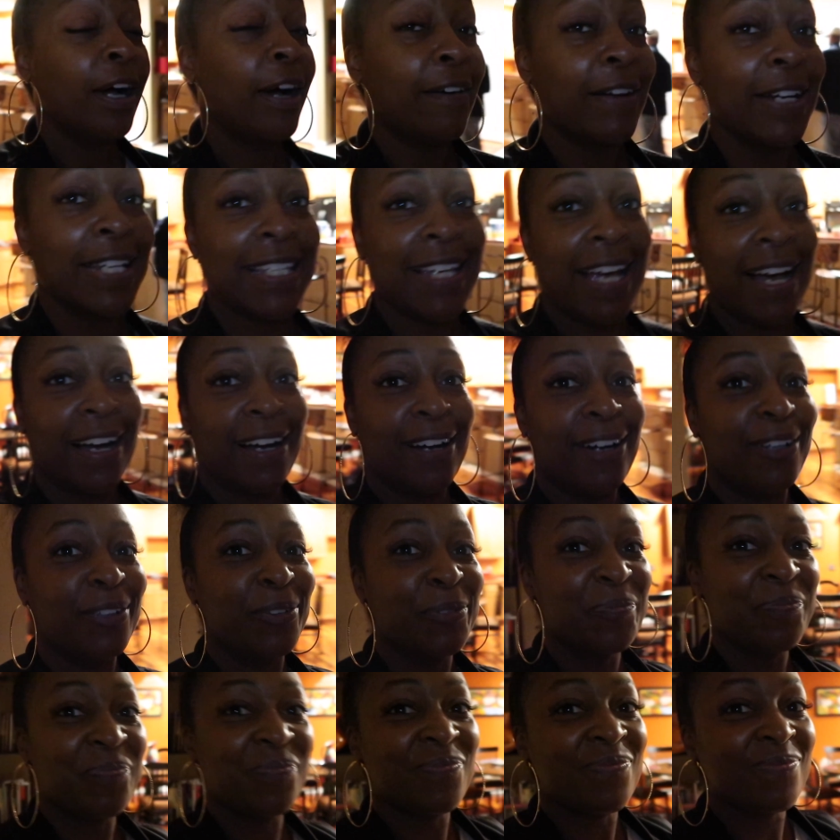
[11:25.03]
All right,
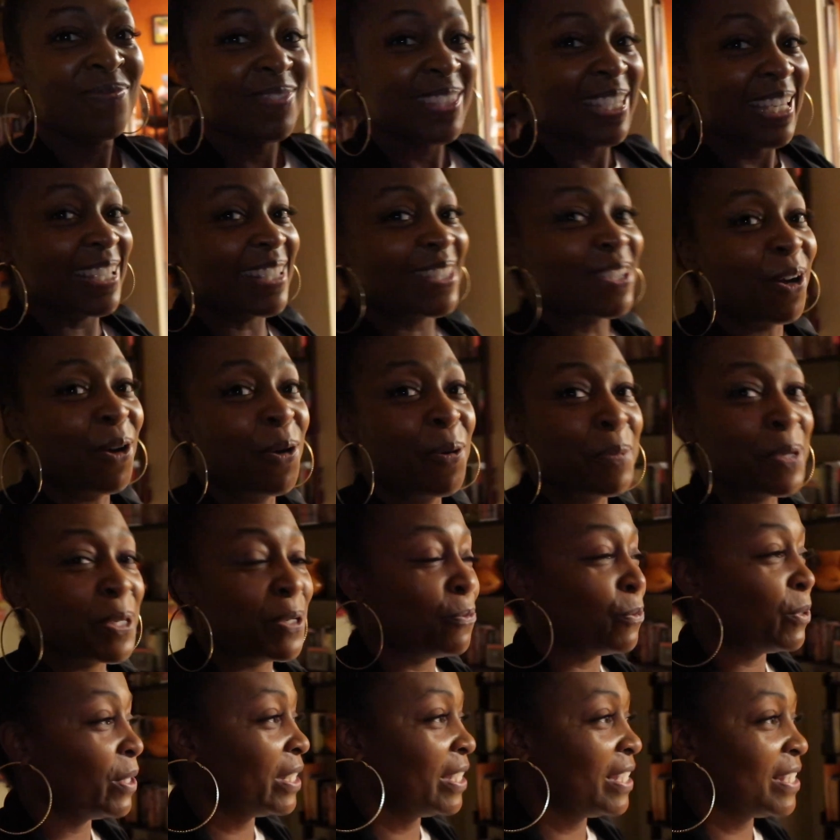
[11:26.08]
y'all. He told
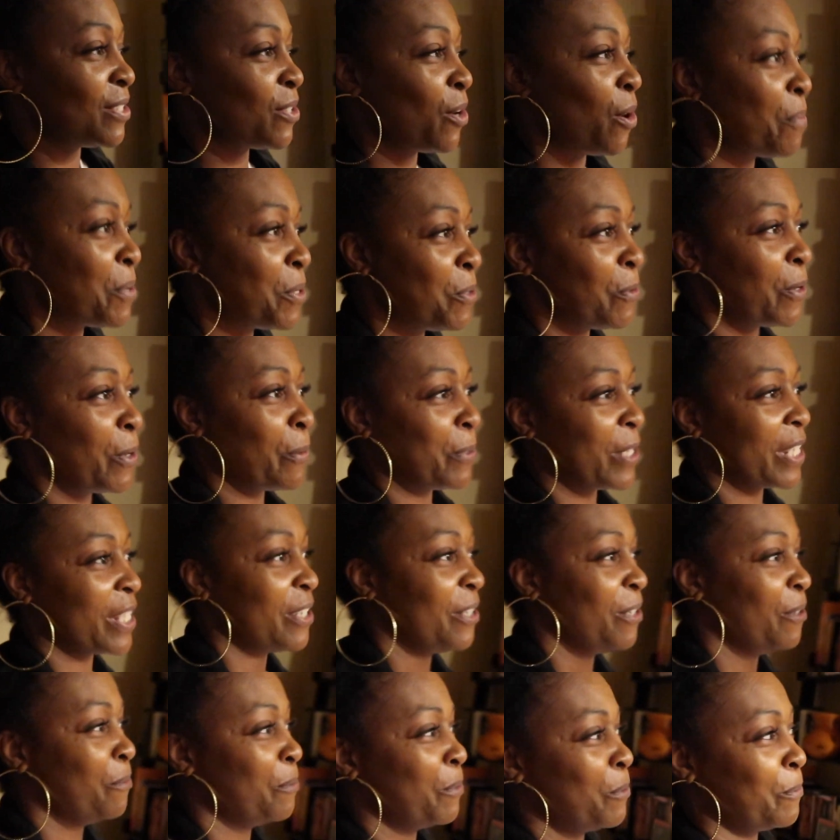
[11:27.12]
me where we're
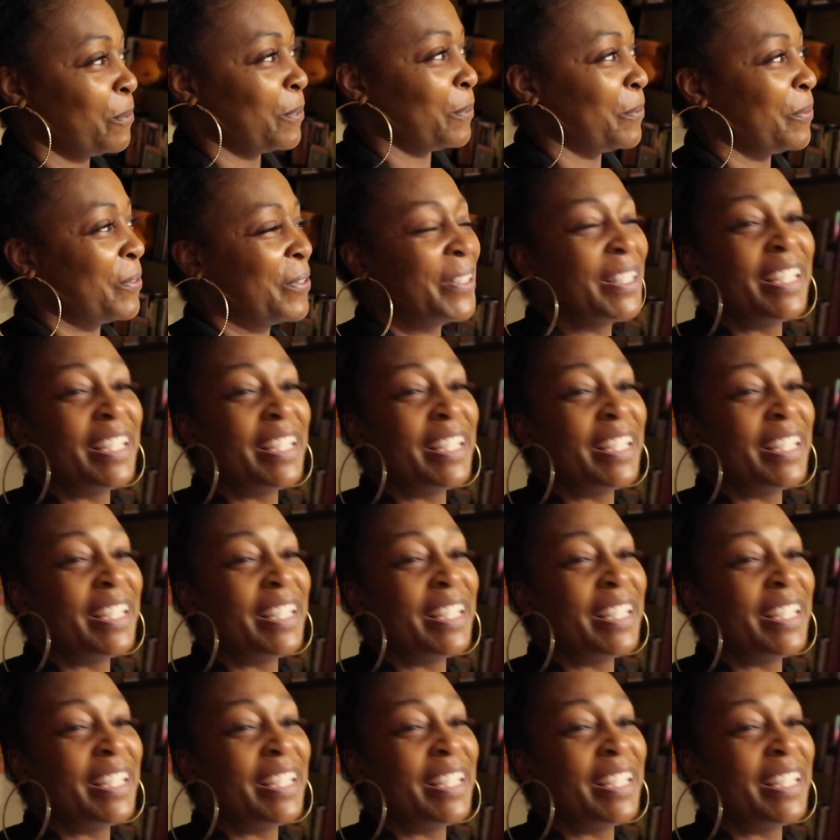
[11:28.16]
going.